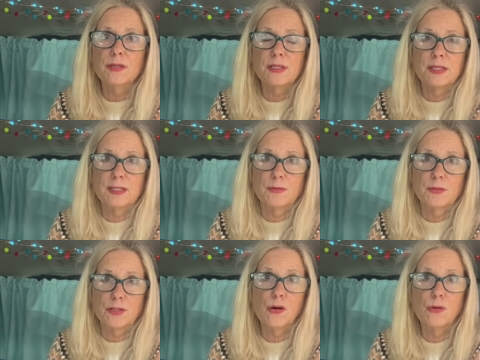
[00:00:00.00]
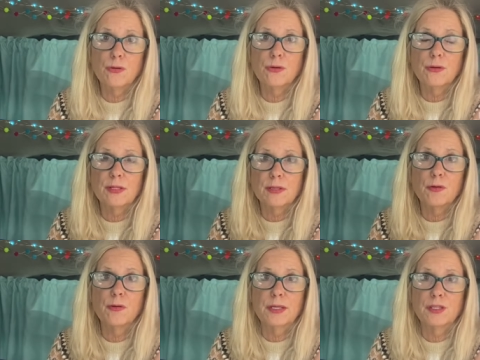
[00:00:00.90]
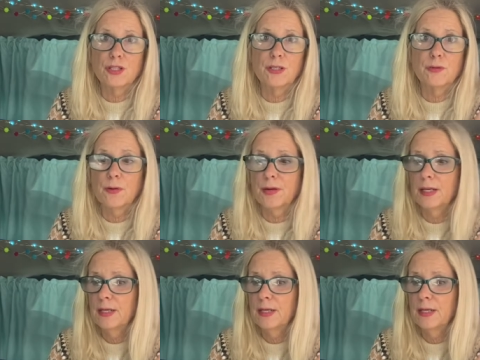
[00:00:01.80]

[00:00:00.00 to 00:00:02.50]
because that's where it's colder, because I'm going in January.